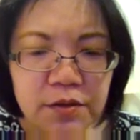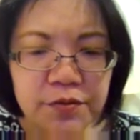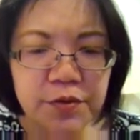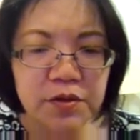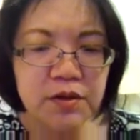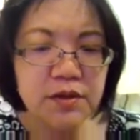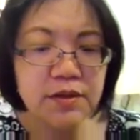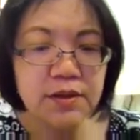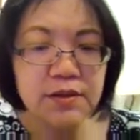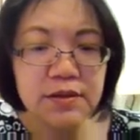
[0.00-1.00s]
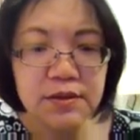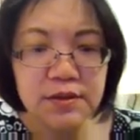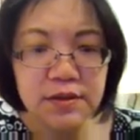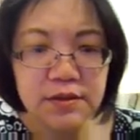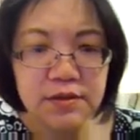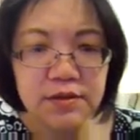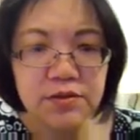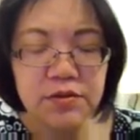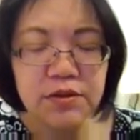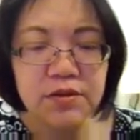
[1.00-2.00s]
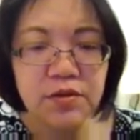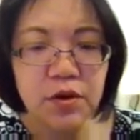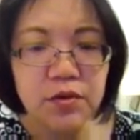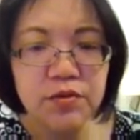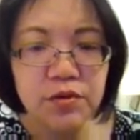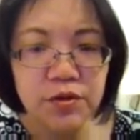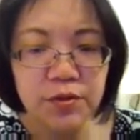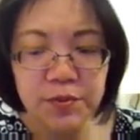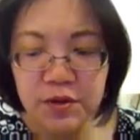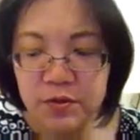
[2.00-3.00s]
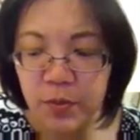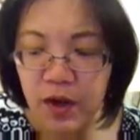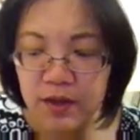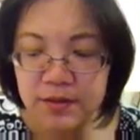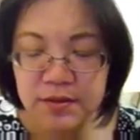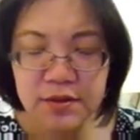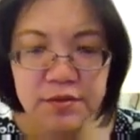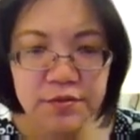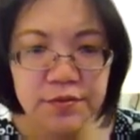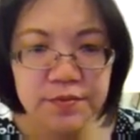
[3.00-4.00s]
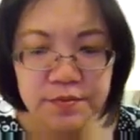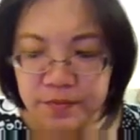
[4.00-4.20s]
of Euclidean distances. So this whole term is positive.